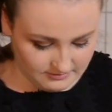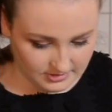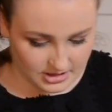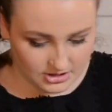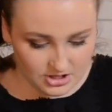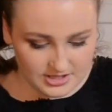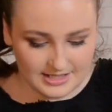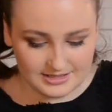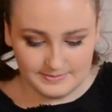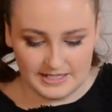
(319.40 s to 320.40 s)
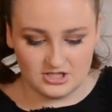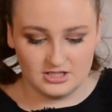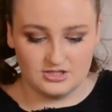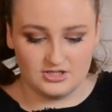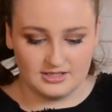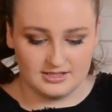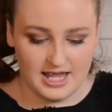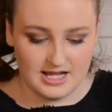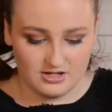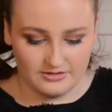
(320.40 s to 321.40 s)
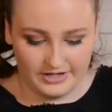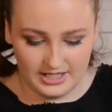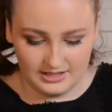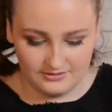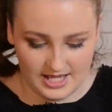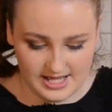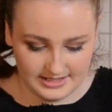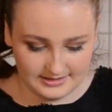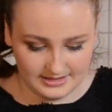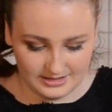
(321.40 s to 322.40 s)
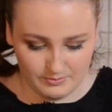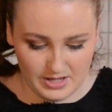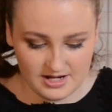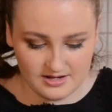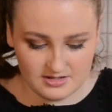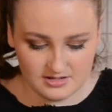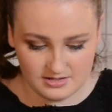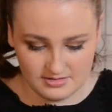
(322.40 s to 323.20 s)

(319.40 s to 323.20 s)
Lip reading: We're going to use our spatula just to take off any of that excess batter.